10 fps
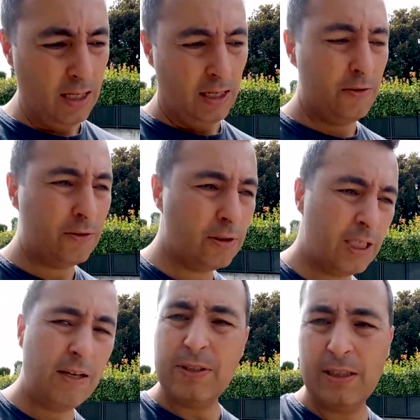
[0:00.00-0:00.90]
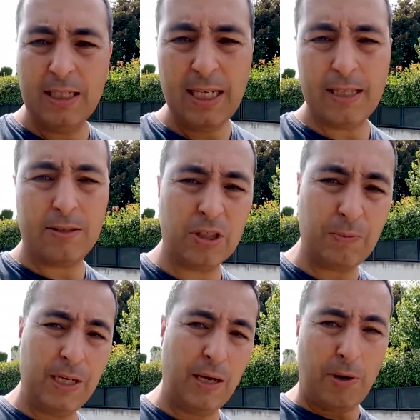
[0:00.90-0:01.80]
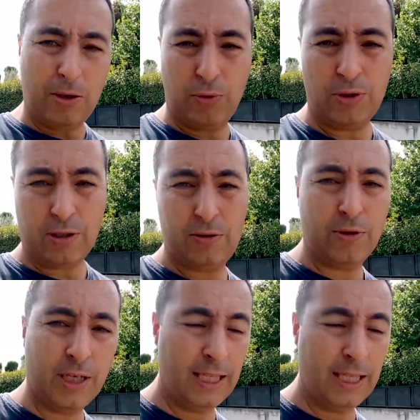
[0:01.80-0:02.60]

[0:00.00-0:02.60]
you don't even need to speak about what you're doing